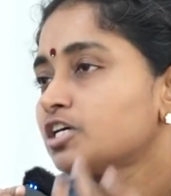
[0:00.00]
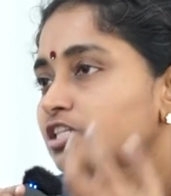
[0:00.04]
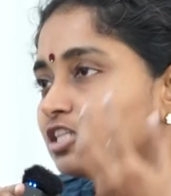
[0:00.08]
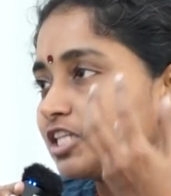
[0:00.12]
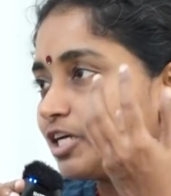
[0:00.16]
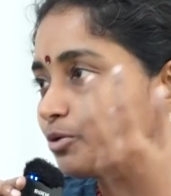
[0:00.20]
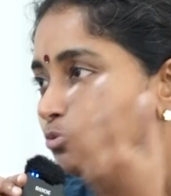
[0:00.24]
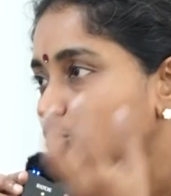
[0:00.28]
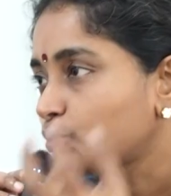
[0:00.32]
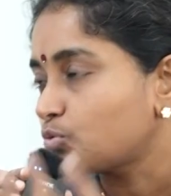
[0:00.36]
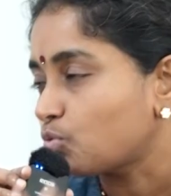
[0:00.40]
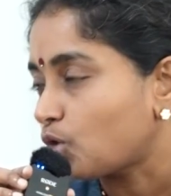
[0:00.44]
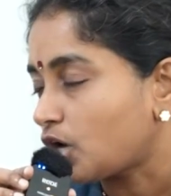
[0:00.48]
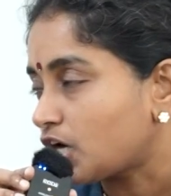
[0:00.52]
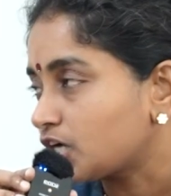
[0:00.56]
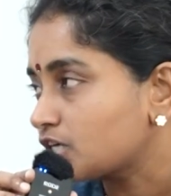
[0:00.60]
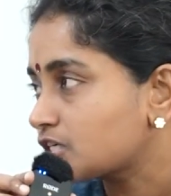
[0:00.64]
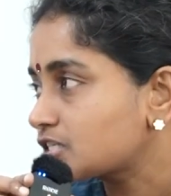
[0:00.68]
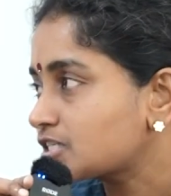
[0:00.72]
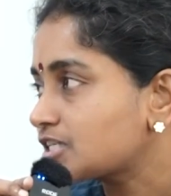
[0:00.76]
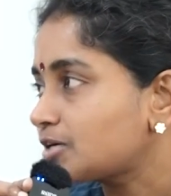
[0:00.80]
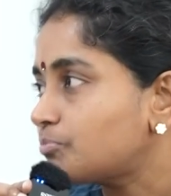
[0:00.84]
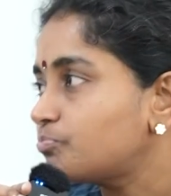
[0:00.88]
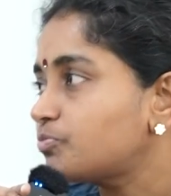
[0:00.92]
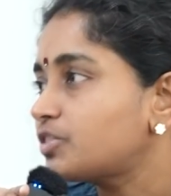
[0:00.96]
They would want
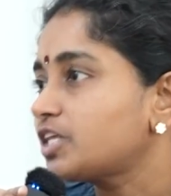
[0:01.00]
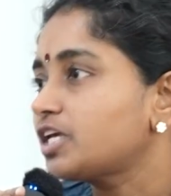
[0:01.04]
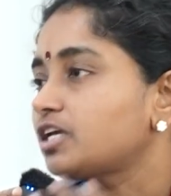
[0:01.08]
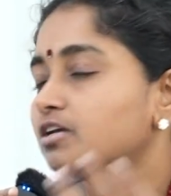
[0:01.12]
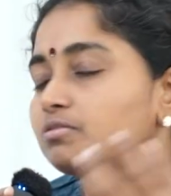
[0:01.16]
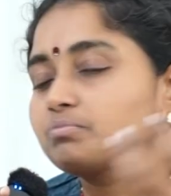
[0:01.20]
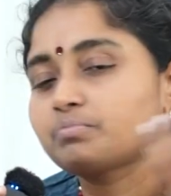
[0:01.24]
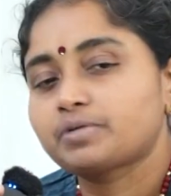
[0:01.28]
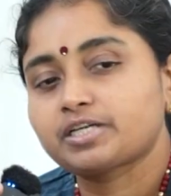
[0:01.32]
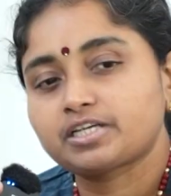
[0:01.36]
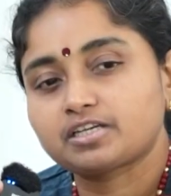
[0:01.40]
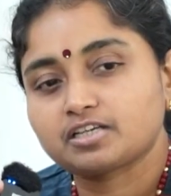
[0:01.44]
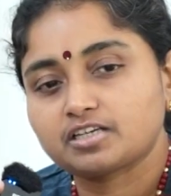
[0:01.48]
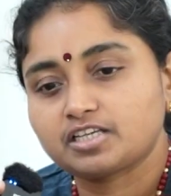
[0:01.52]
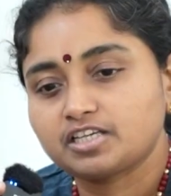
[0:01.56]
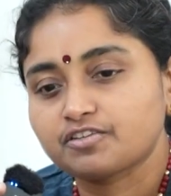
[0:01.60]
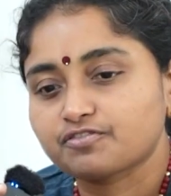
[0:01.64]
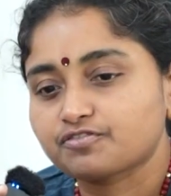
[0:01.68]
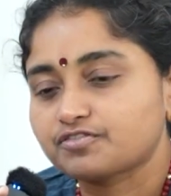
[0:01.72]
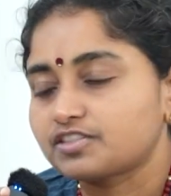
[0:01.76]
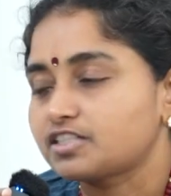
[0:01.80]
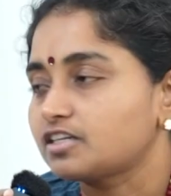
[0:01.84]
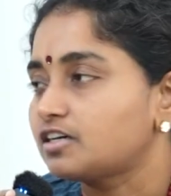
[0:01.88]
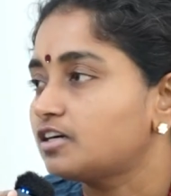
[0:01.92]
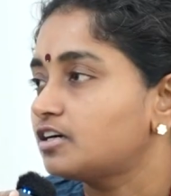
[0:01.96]
something, but
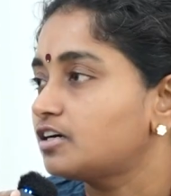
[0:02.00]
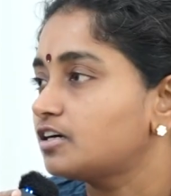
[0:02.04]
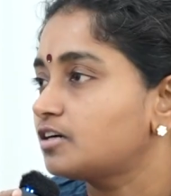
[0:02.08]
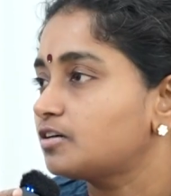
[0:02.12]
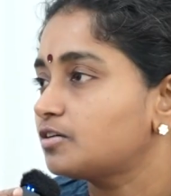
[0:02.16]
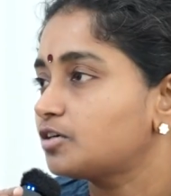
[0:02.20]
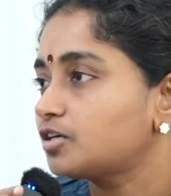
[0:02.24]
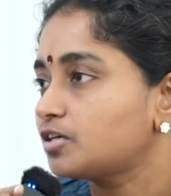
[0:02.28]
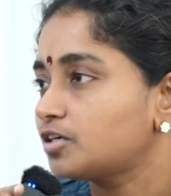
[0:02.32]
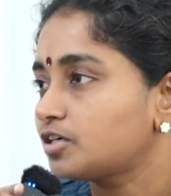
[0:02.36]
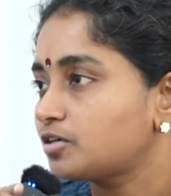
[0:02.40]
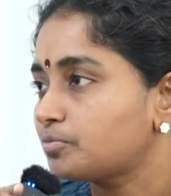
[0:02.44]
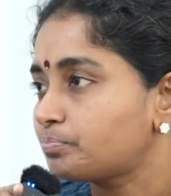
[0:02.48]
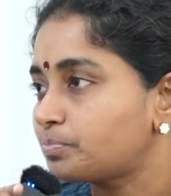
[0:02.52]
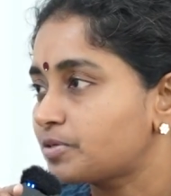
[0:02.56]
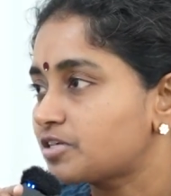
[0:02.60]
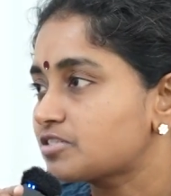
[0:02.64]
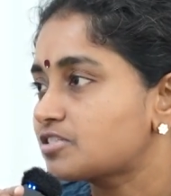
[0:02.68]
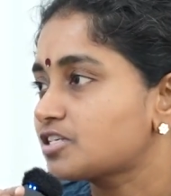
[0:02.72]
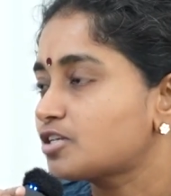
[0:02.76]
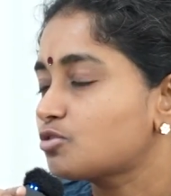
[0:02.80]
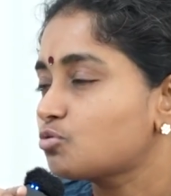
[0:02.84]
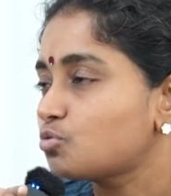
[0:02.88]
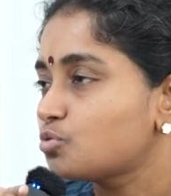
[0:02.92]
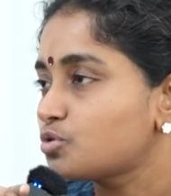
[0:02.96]
if the
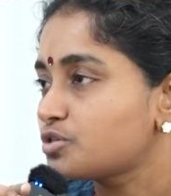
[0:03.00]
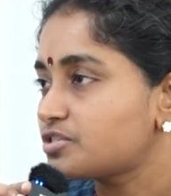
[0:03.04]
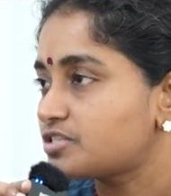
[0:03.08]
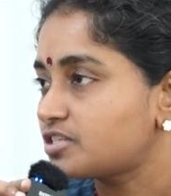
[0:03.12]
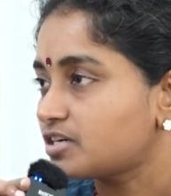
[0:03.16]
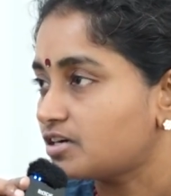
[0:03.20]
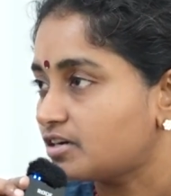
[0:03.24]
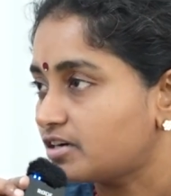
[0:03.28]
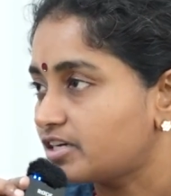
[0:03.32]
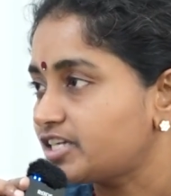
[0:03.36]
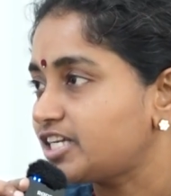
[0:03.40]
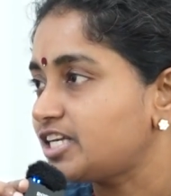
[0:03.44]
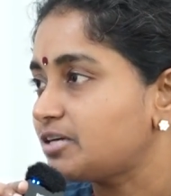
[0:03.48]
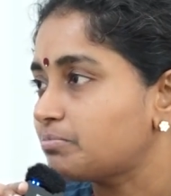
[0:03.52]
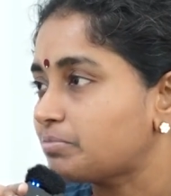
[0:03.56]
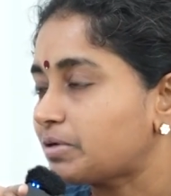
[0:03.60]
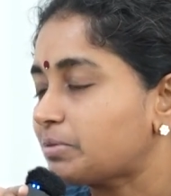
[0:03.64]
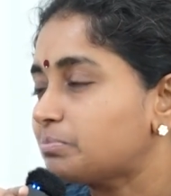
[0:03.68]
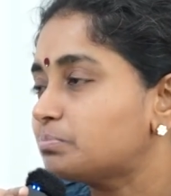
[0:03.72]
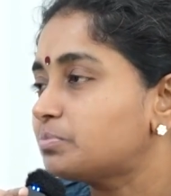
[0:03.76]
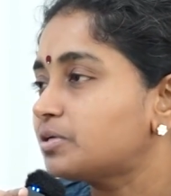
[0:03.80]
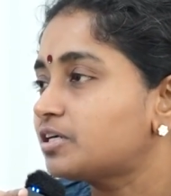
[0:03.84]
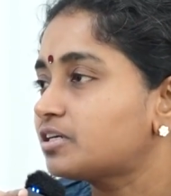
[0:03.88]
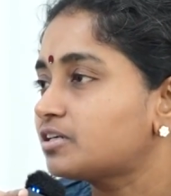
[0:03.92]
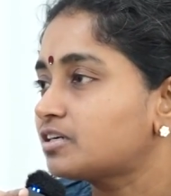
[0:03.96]
person who is the earning
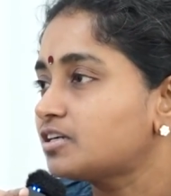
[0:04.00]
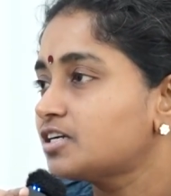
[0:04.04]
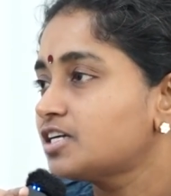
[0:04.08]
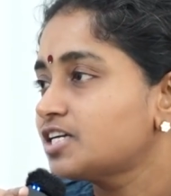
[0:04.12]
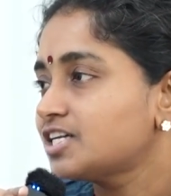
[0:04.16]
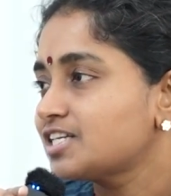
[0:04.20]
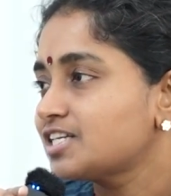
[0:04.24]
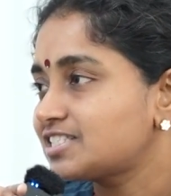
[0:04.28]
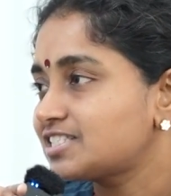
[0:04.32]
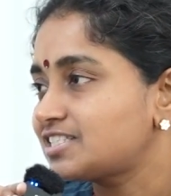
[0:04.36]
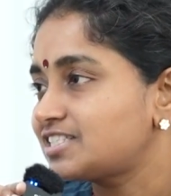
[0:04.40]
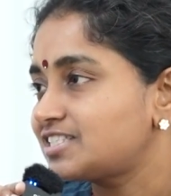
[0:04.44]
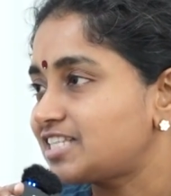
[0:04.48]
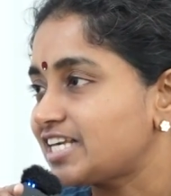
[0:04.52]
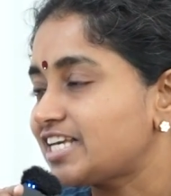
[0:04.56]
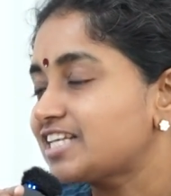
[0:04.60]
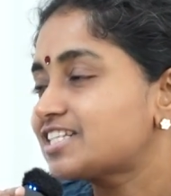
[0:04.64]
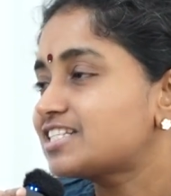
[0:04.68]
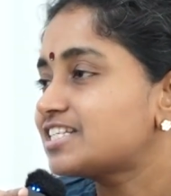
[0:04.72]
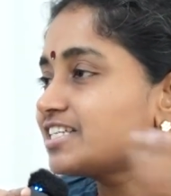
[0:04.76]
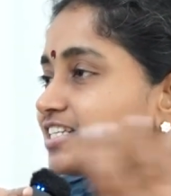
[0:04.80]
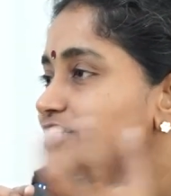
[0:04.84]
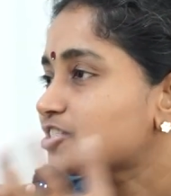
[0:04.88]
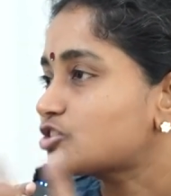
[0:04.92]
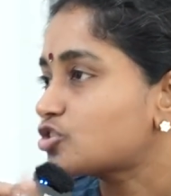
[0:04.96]
member
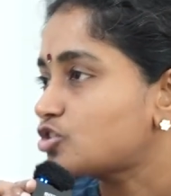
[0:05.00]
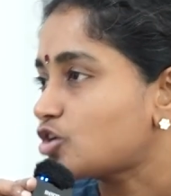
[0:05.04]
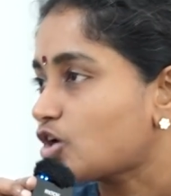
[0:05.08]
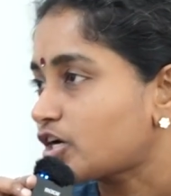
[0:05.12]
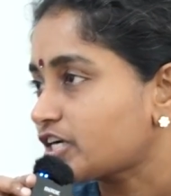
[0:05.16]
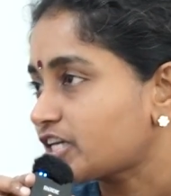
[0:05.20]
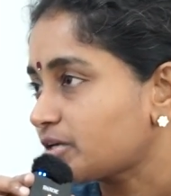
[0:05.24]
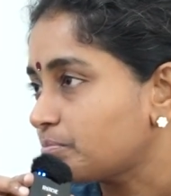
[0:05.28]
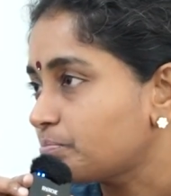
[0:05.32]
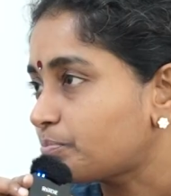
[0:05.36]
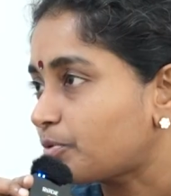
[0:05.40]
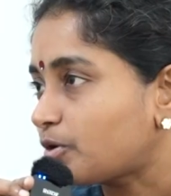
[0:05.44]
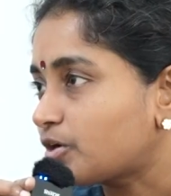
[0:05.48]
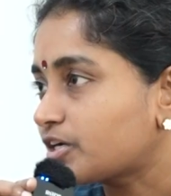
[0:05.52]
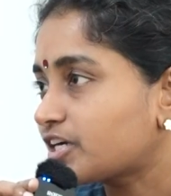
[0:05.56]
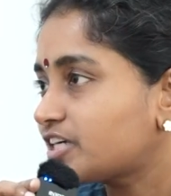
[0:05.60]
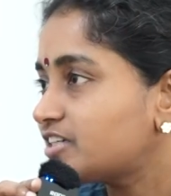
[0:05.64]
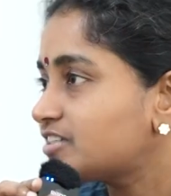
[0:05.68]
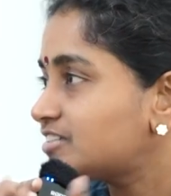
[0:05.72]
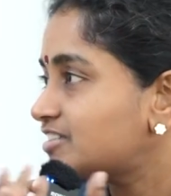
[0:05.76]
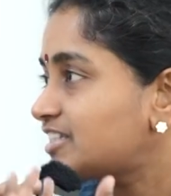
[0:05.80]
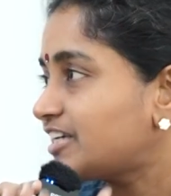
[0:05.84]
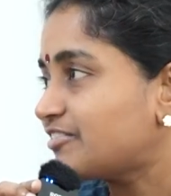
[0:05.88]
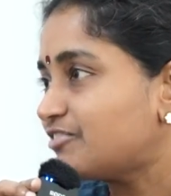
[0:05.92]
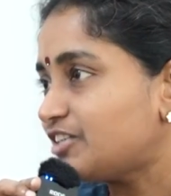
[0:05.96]
thinks it is not
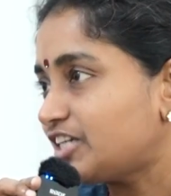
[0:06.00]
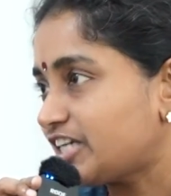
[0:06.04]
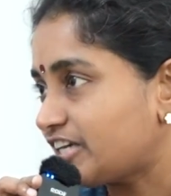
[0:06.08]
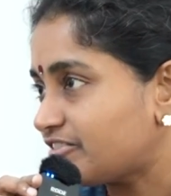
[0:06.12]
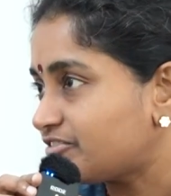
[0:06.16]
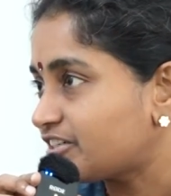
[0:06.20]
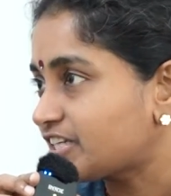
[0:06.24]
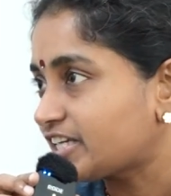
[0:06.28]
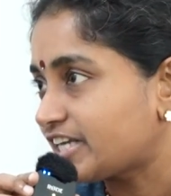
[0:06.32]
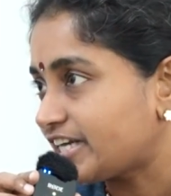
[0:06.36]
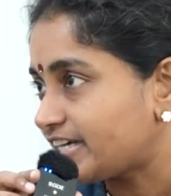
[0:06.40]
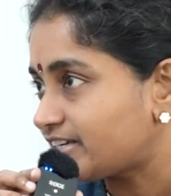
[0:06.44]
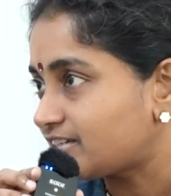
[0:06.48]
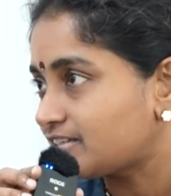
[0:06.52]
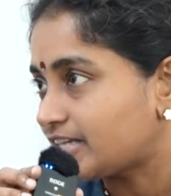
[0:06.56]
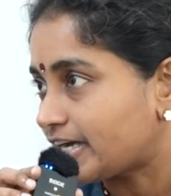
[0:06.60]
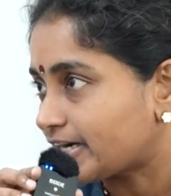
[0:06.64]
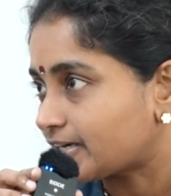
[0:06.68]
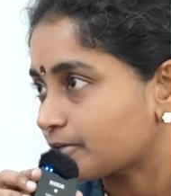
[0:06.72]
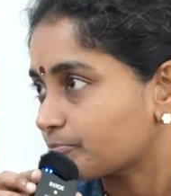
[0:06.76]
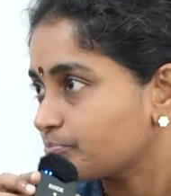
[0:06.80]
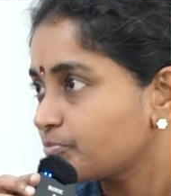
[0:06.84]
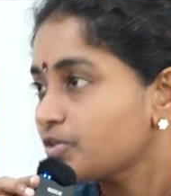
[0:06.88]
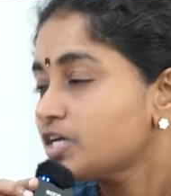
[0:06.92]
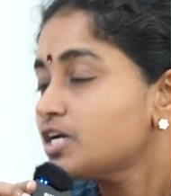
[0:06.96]
important, they will never get
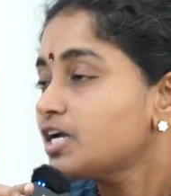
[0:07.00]
that.